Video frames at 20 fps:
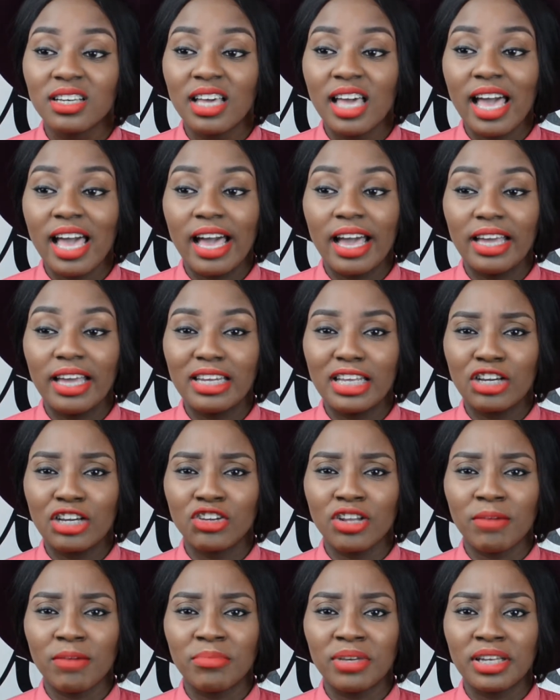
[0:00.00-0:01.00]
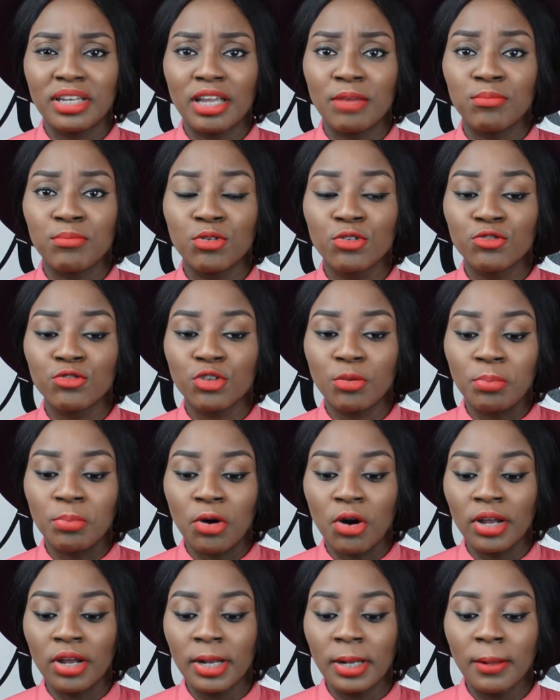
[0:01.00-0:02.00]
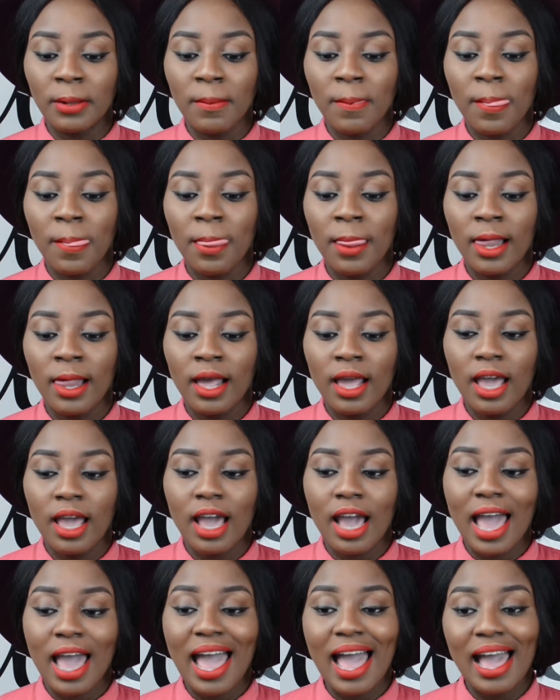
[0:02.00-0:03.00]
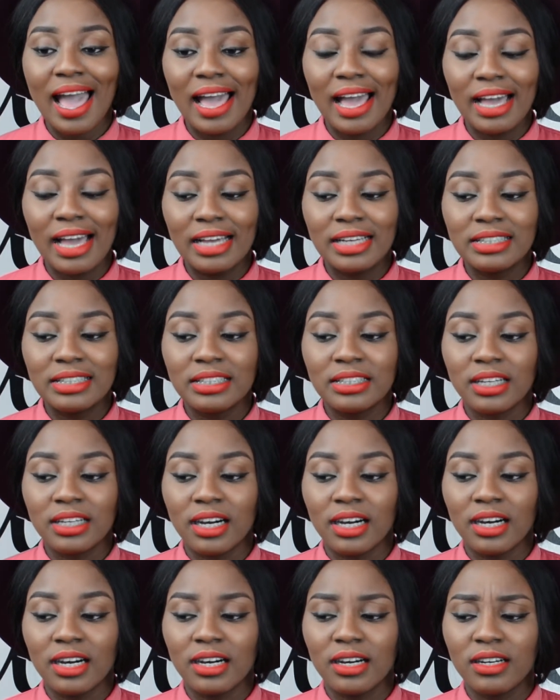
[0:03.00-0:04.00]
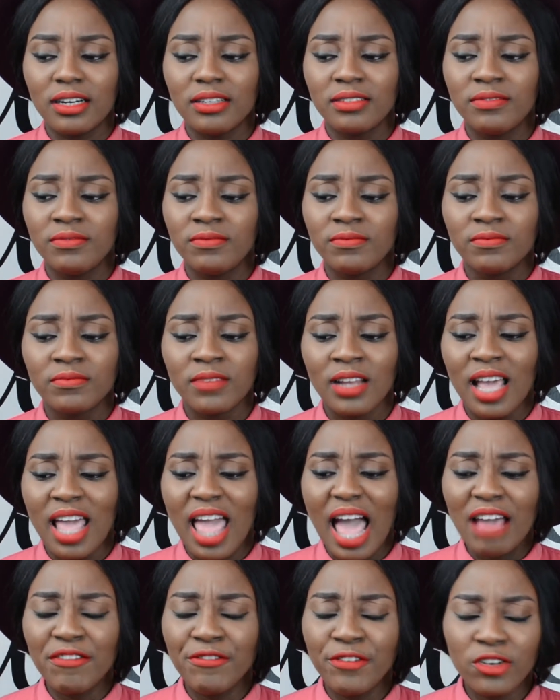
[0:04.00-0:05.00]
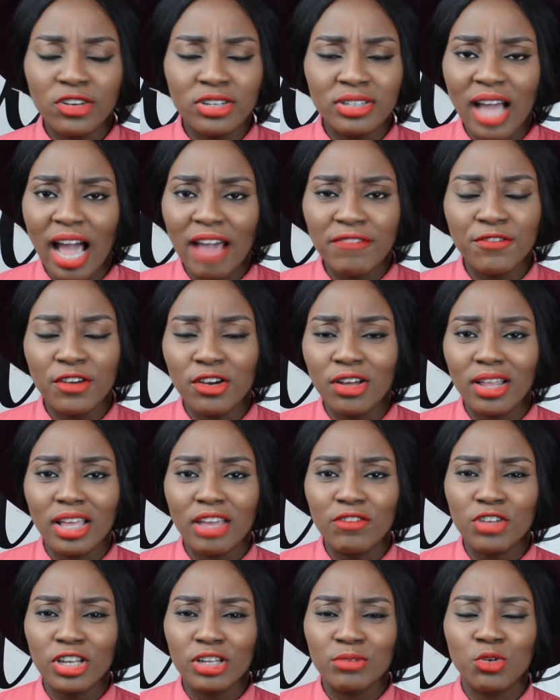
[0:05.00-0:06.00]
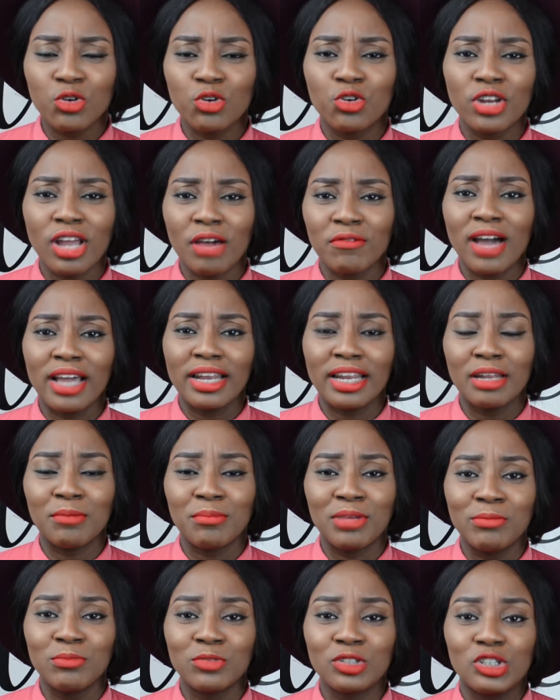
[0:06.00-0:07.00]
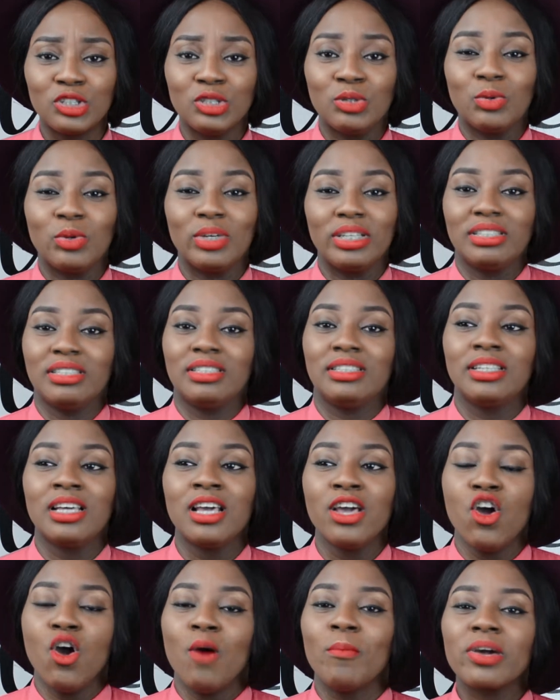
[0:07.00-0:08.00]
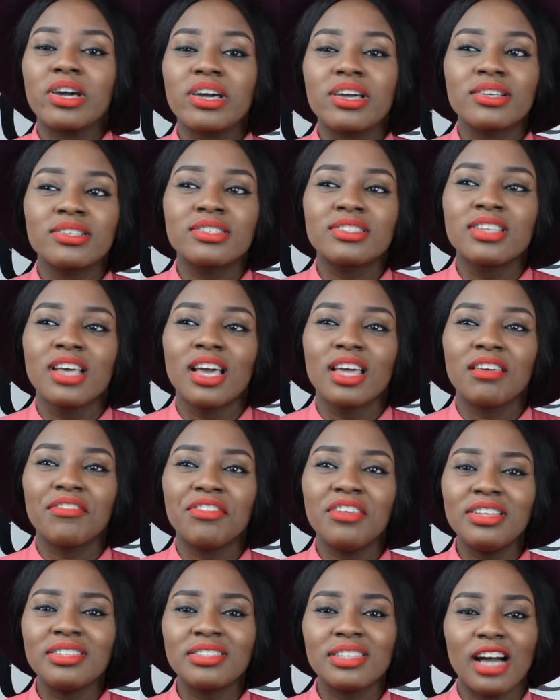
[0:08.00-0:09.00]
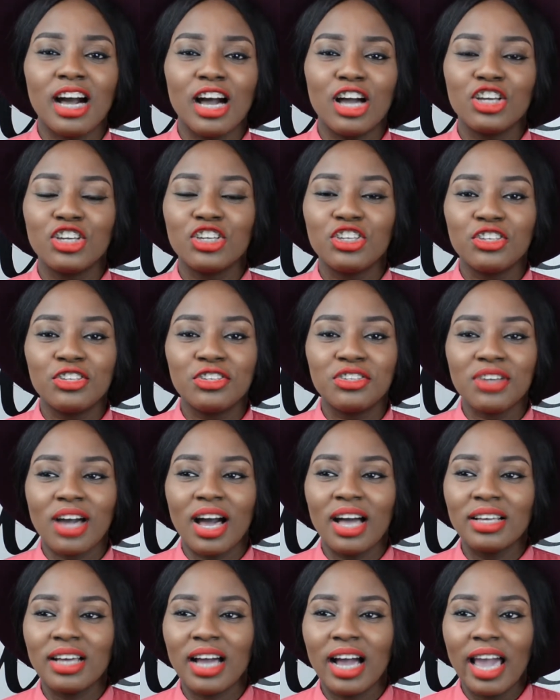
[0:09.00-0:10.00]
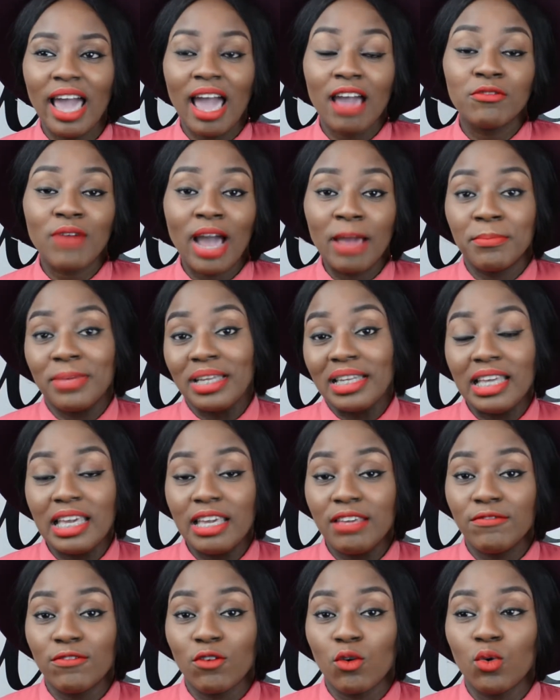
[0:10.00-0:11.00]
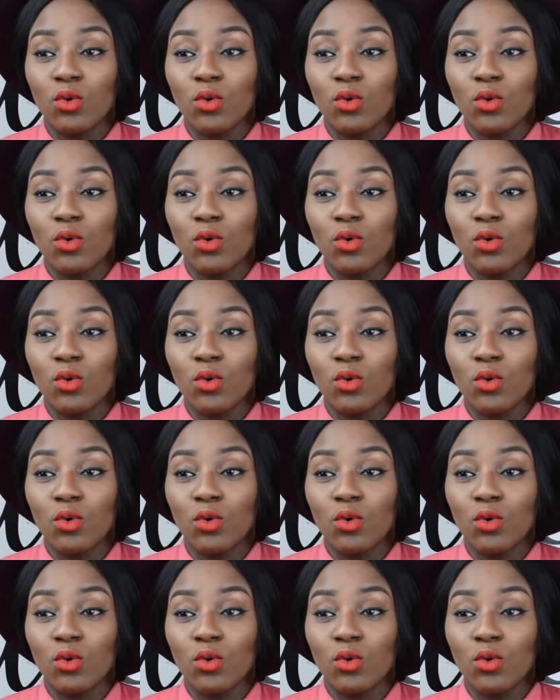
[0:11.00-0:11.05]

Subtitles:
and it could have been improved upon. And I felt Ifedigbo could have added a bit more twist, because the things that I believe